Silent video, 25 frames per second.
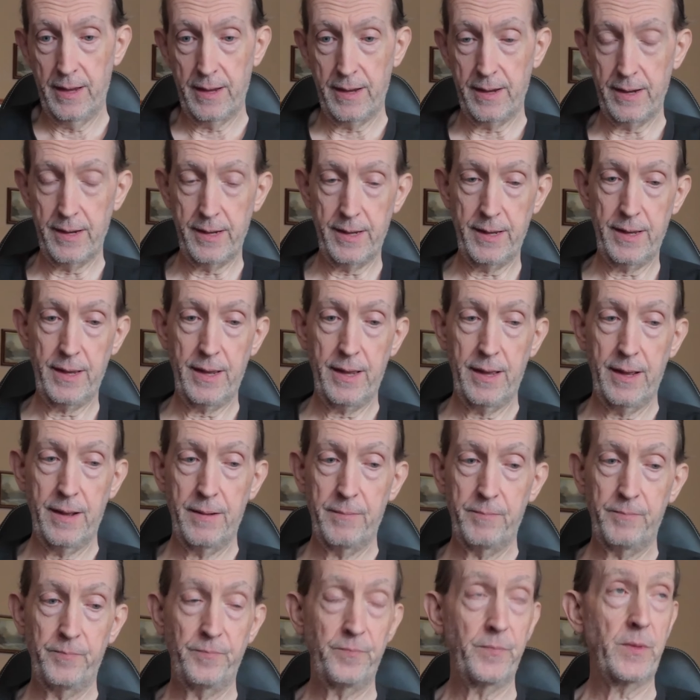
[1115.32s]
Alright.
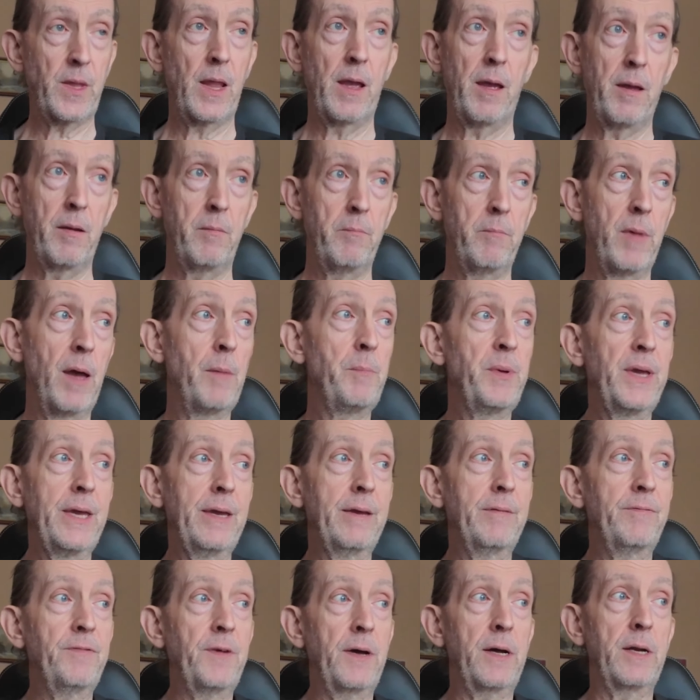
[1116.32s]

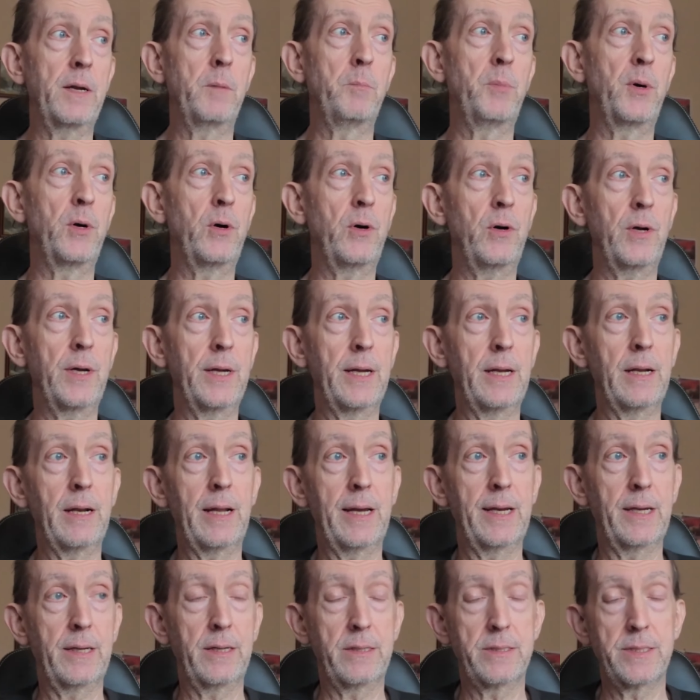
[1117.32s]
Maybe if I had bought it,
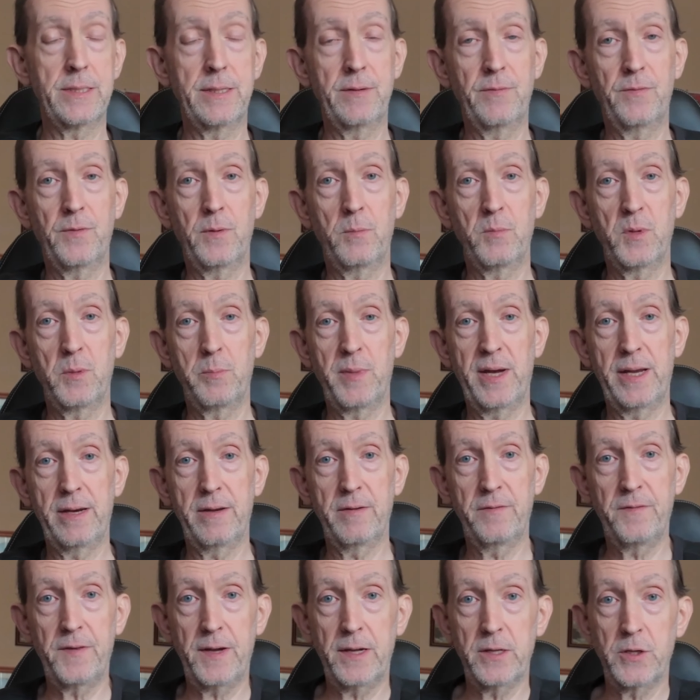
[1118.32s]
like I said, from the
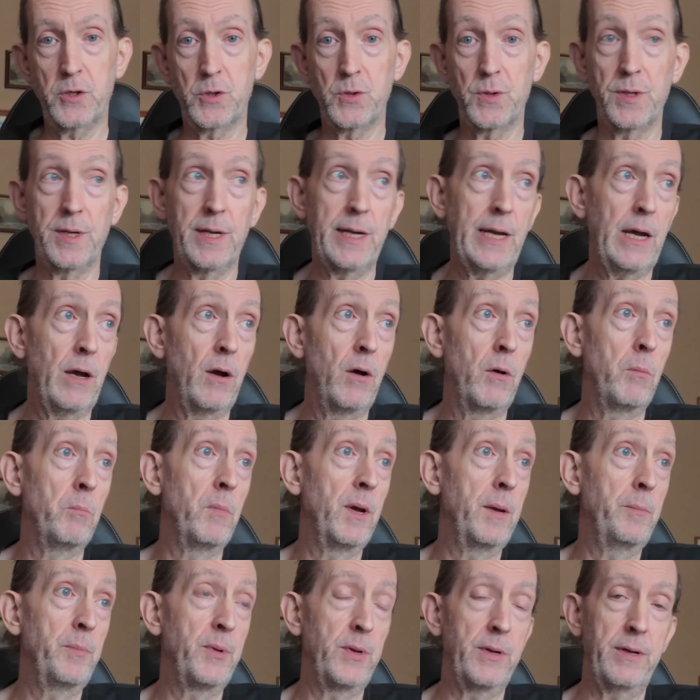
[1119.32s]
manufacturer or
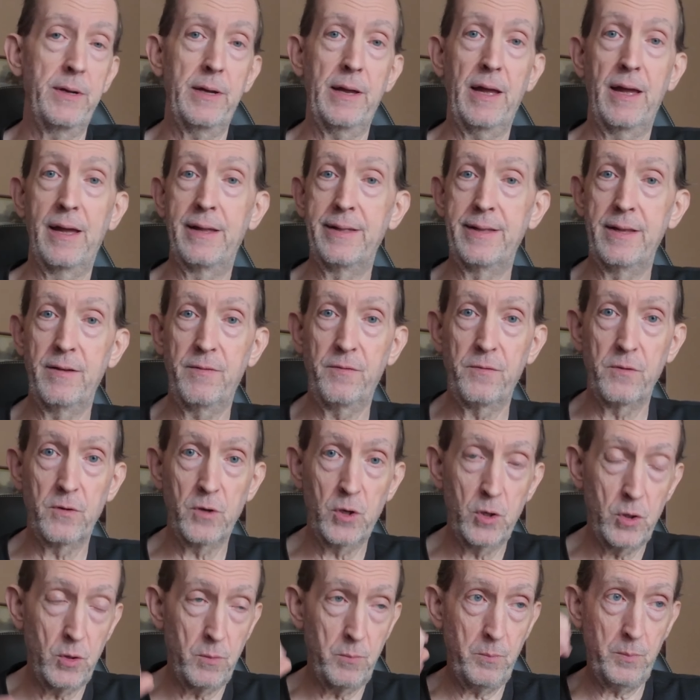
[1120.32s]
maybe a
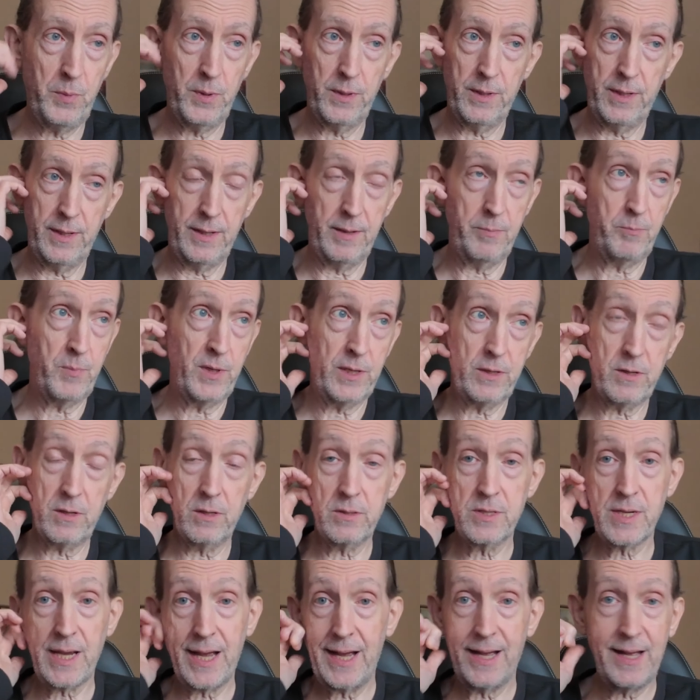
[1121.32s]
different company,
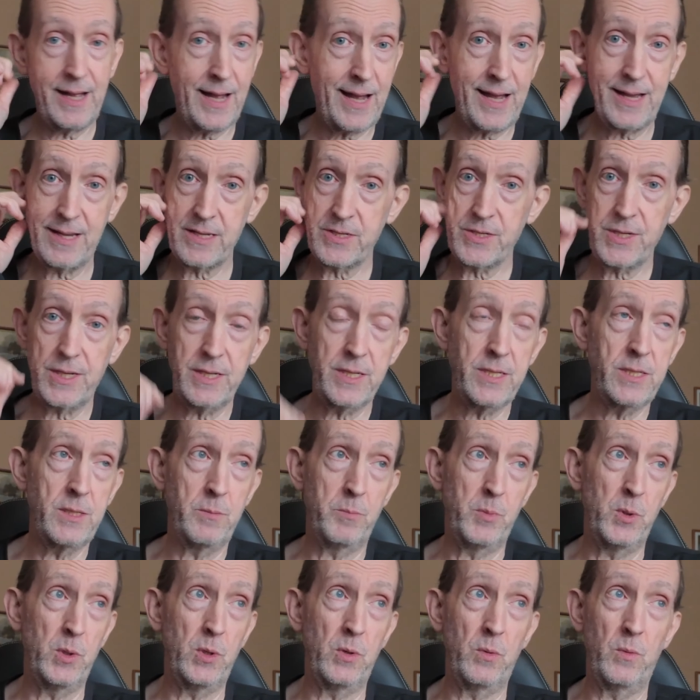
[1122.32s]
because I said to
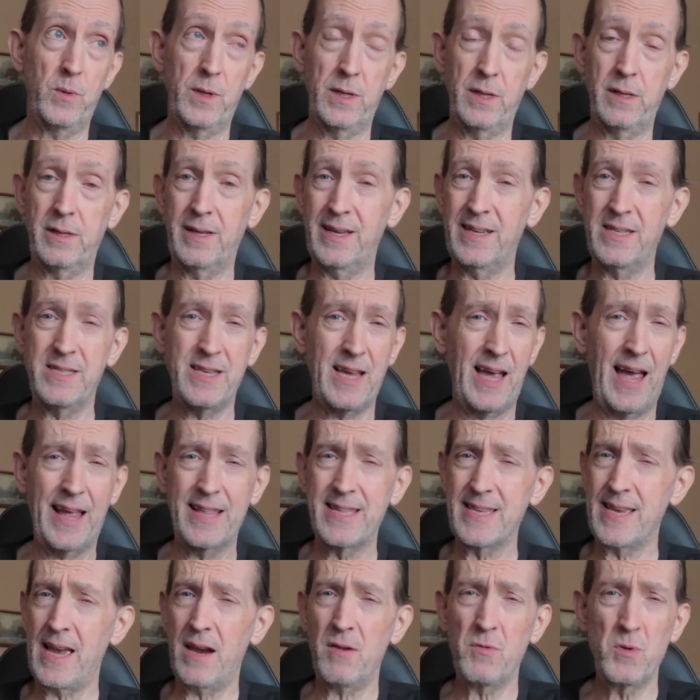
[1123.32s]
Boat World, it's a
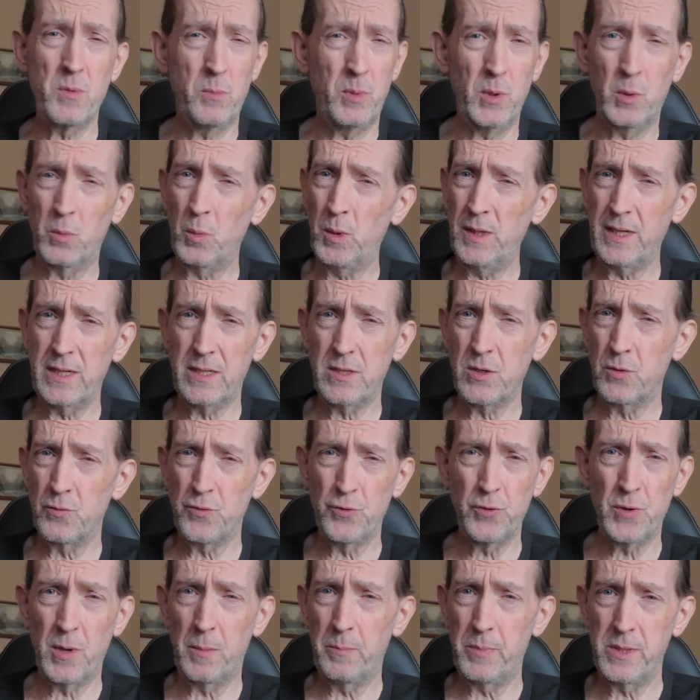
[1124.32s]
terrible way to
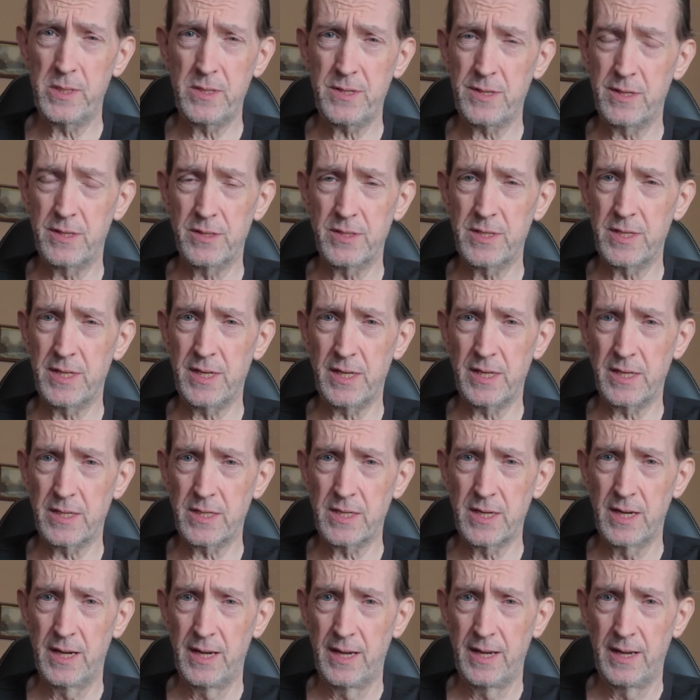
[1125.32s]
run a business,
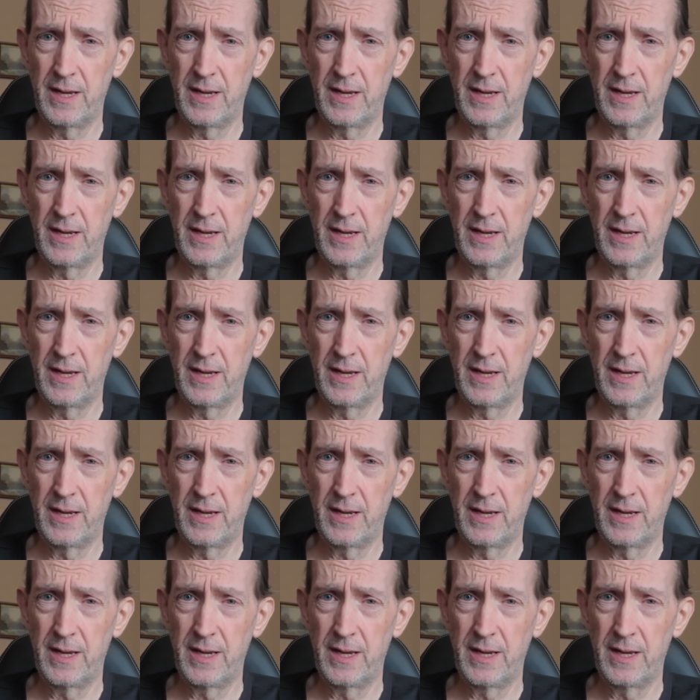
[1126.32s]
this.